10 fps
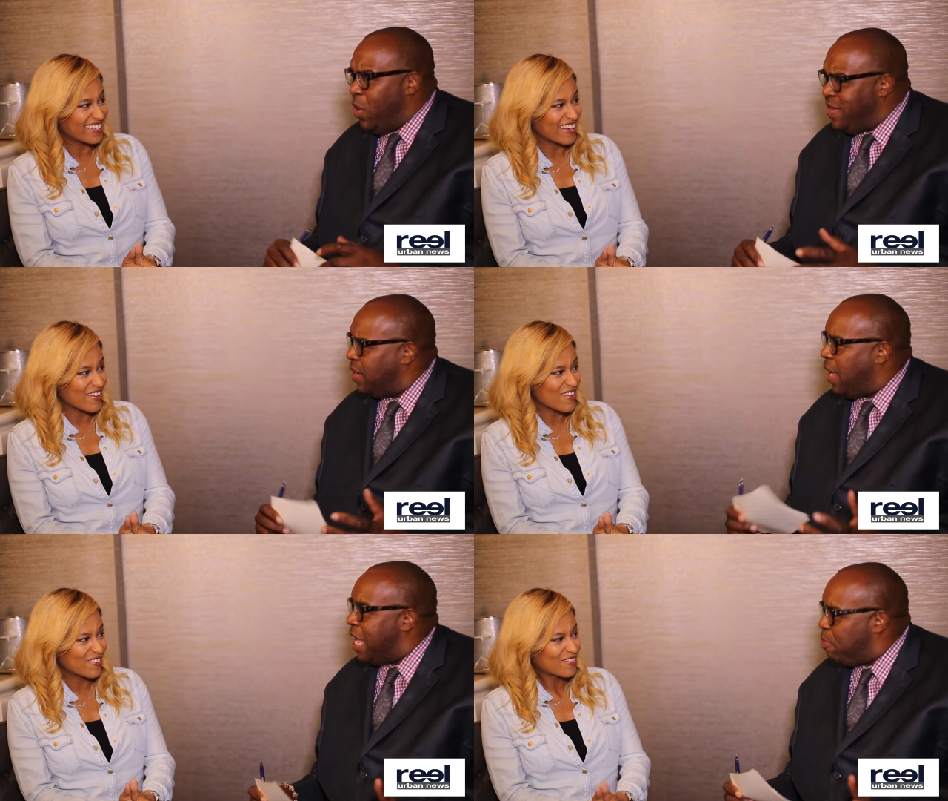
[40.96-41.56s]
Speaker 1: What is
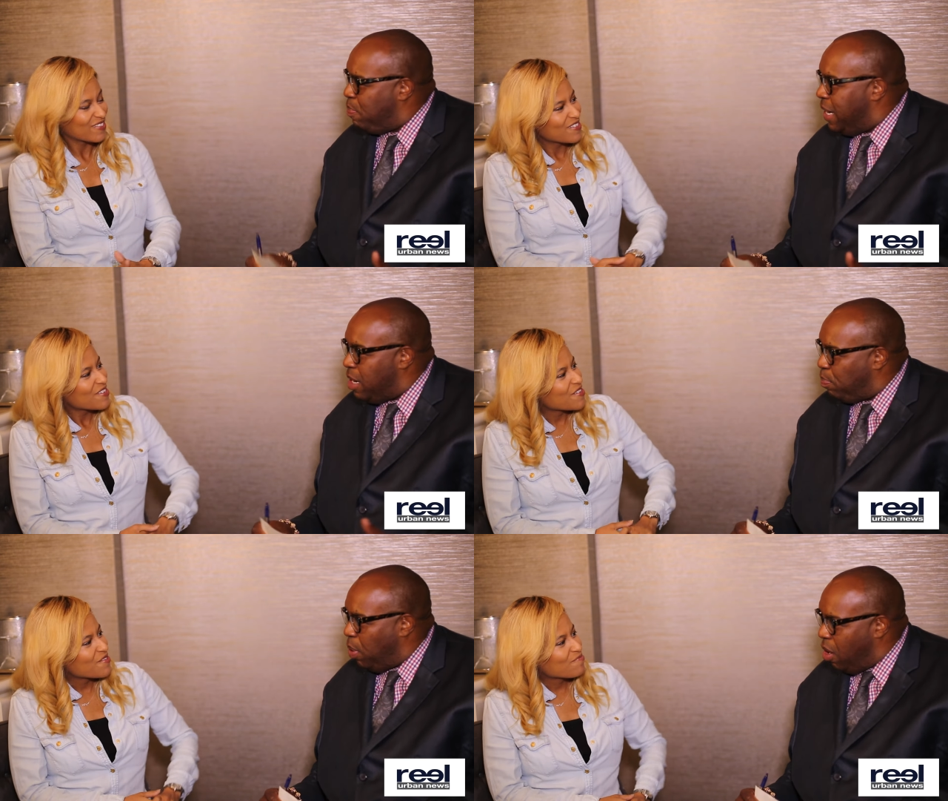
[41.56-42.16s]
it like being
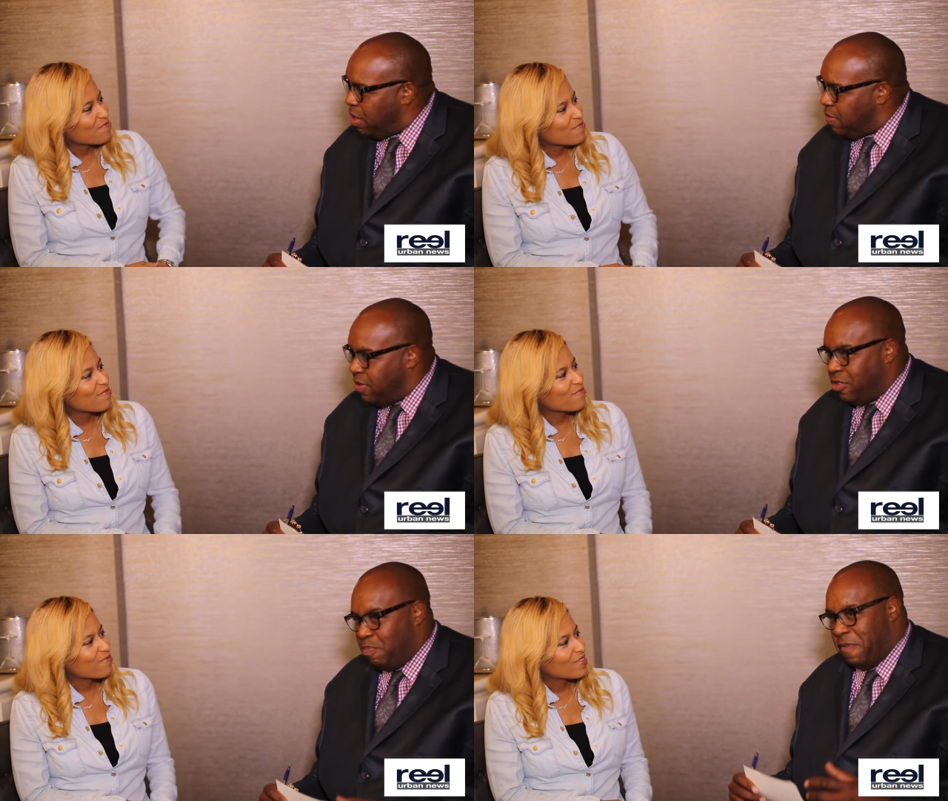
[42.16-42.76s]
a part of
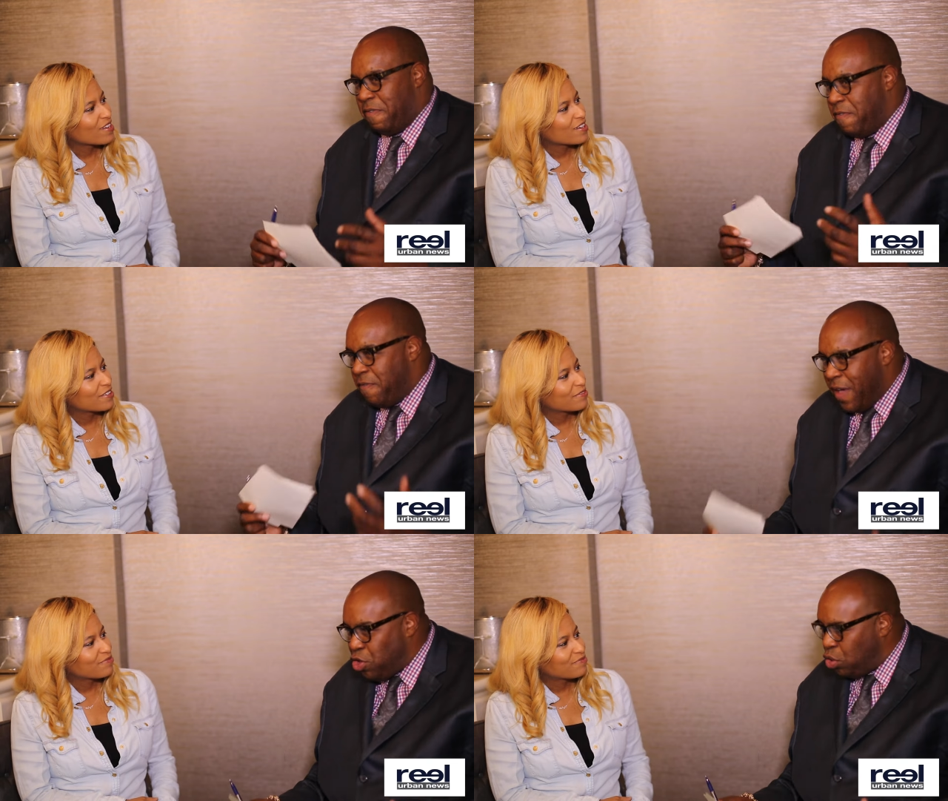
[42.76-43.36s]
this
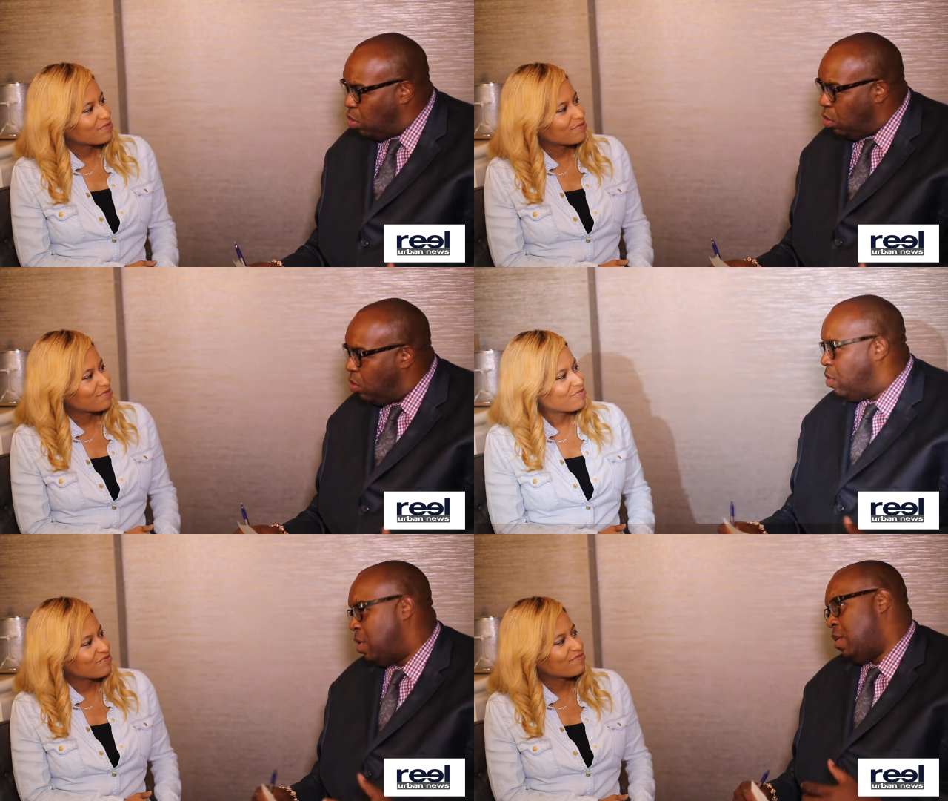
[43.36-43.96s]

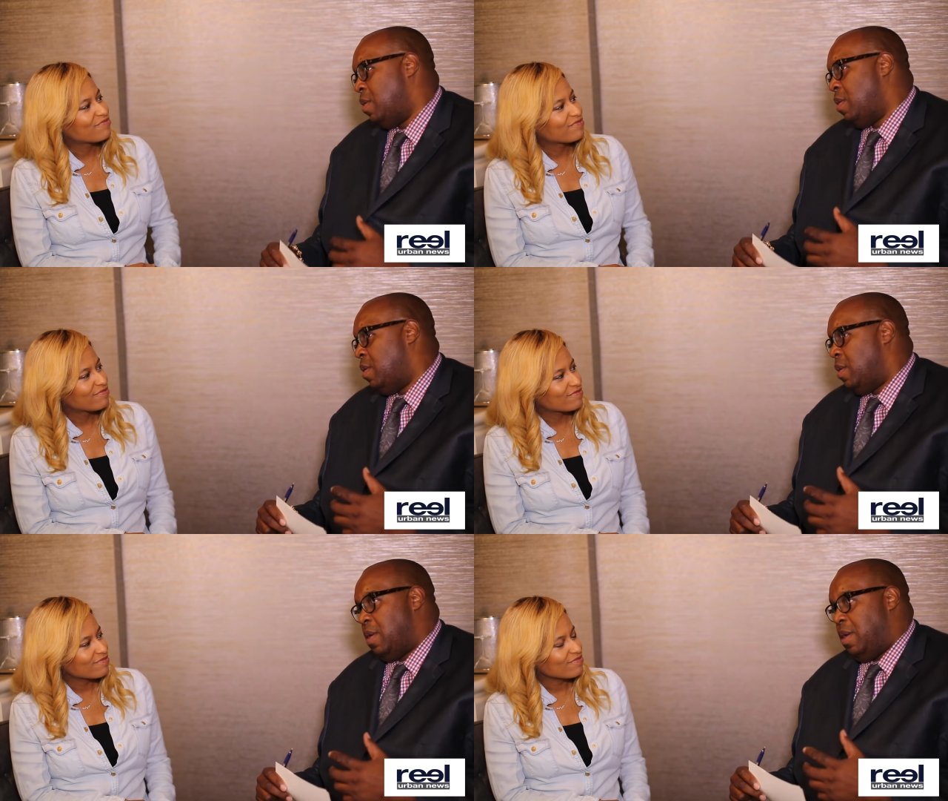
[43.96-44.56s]
professional,
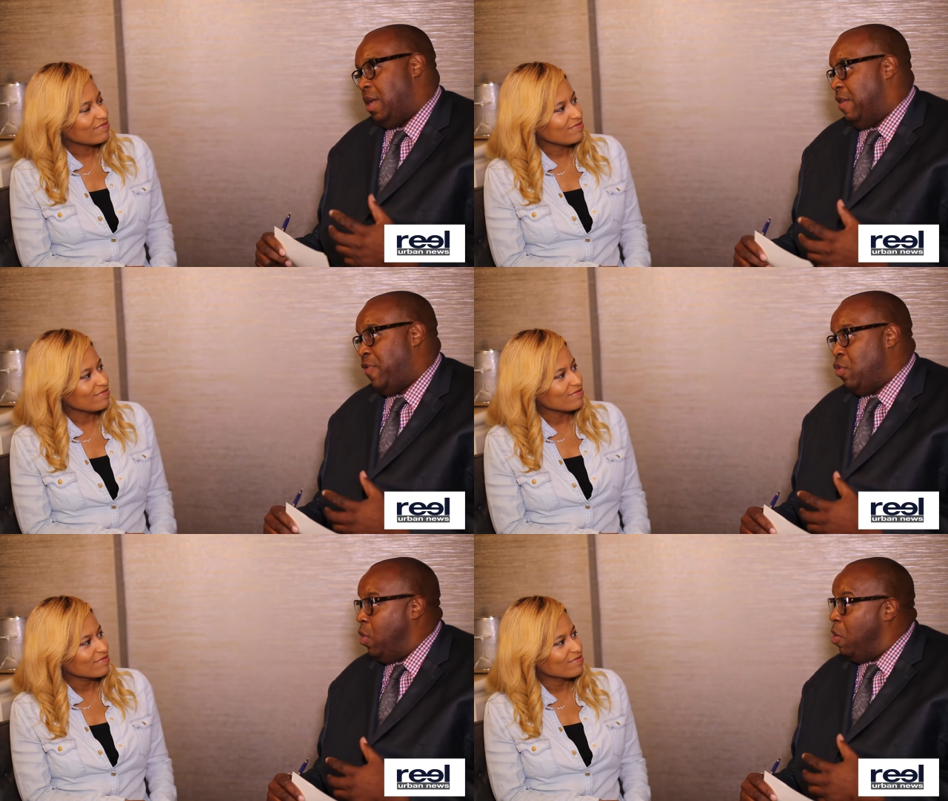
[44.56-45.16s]

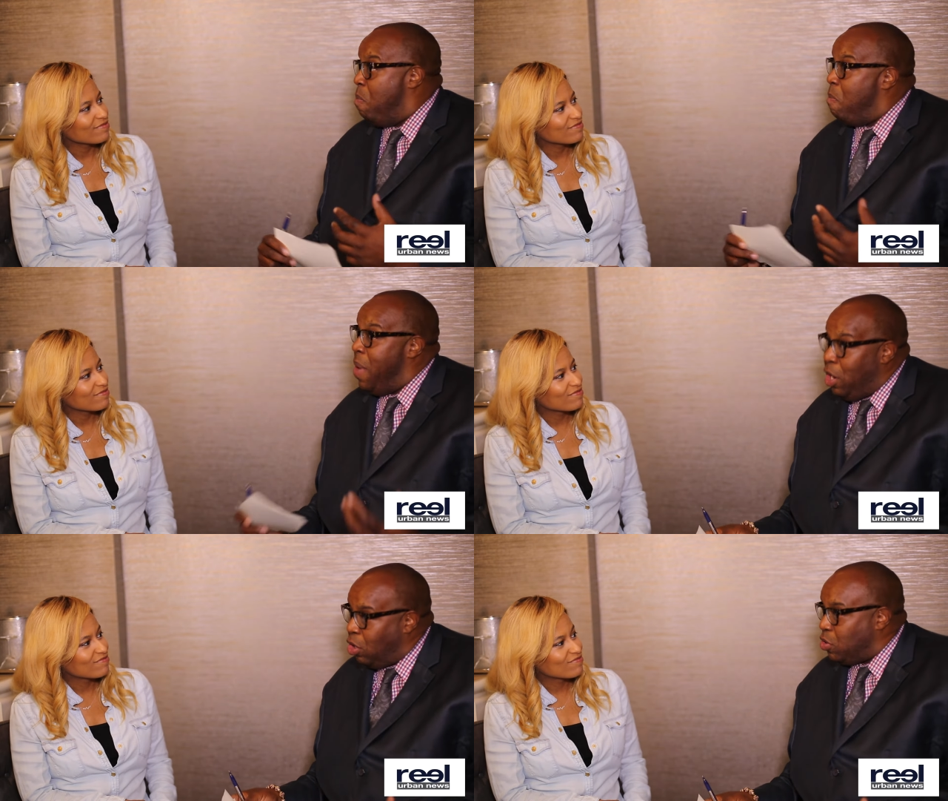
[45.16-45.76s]
if you will,
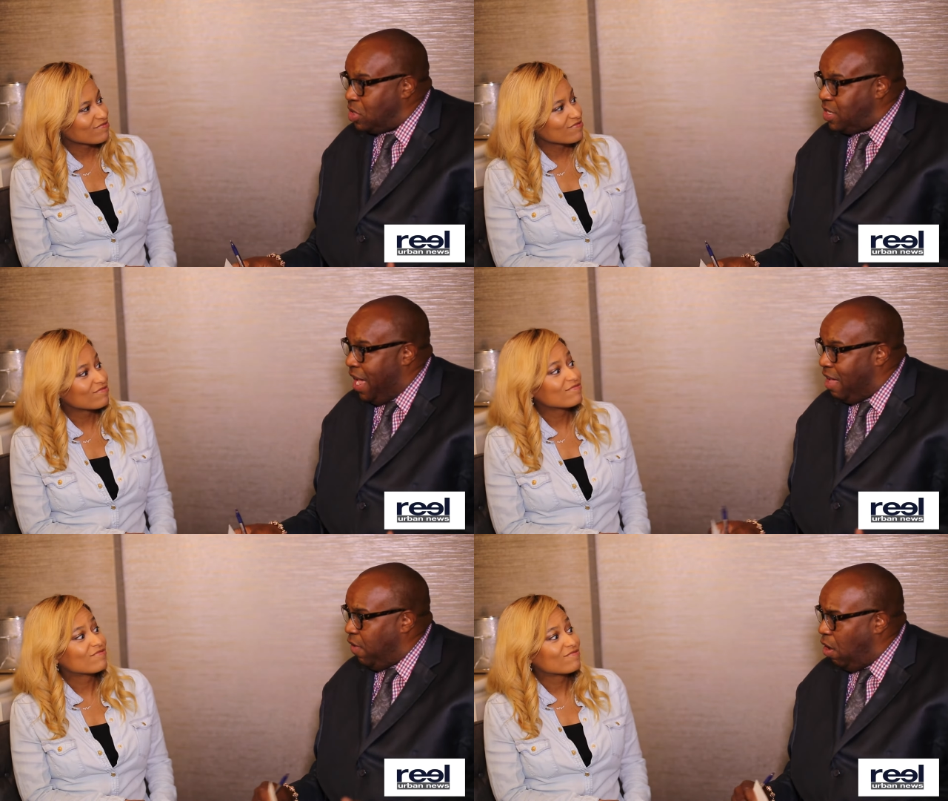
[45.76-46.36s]
medical
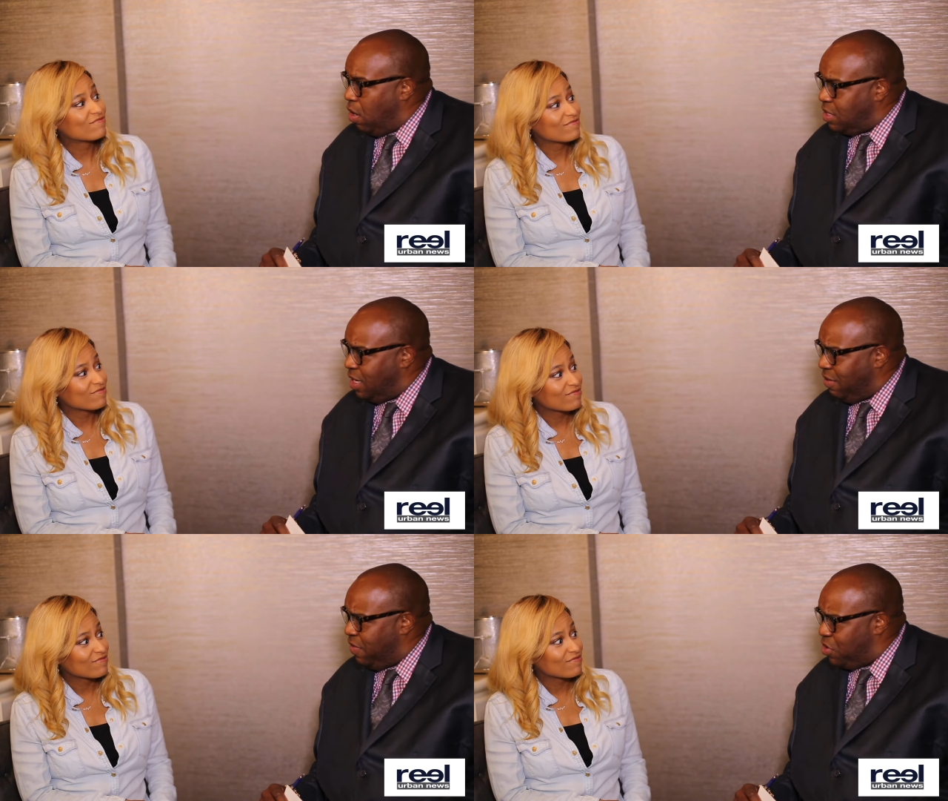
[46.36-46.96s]
staff on
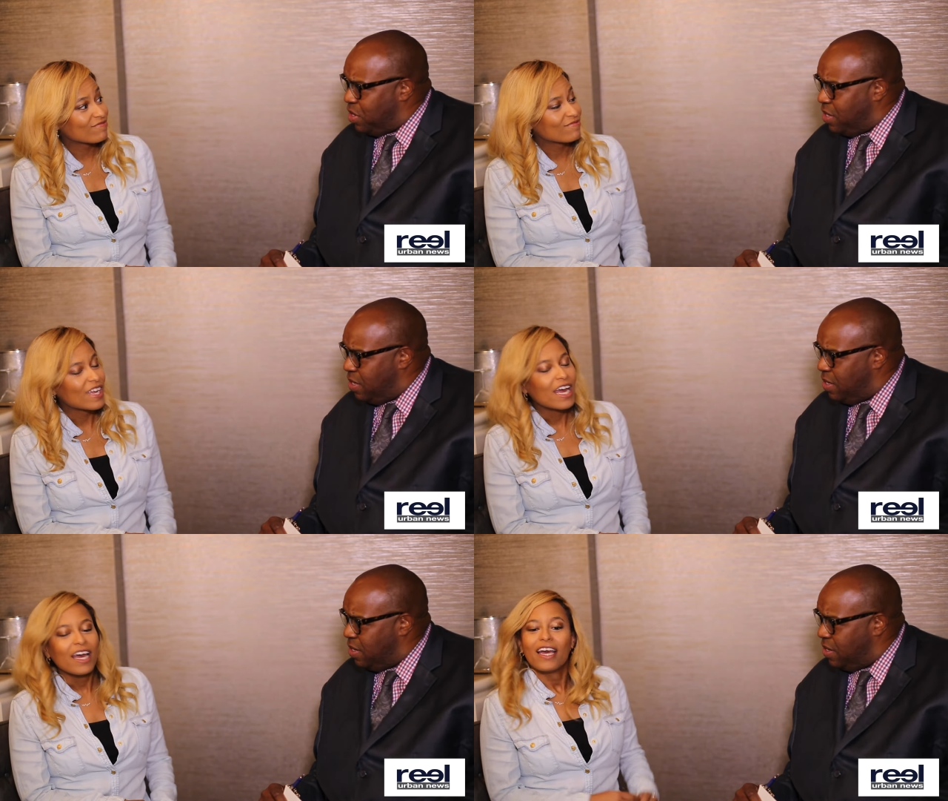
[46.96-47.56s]
television?